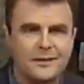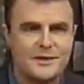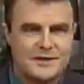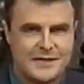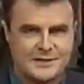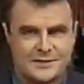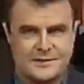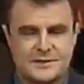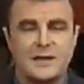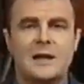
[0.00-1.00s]

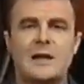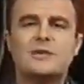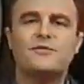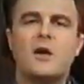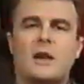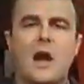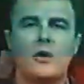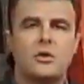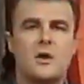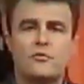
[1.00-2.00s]
contestants. Let's find out
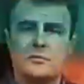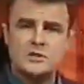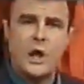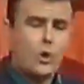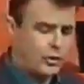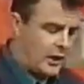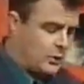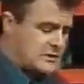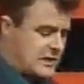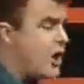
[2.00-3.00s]
from Mr. Hokey, who
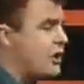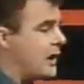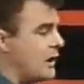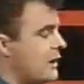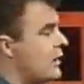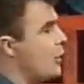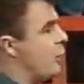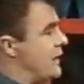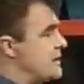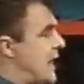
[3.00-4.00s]
is lurking with
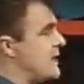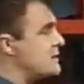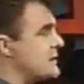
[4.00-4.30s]
intent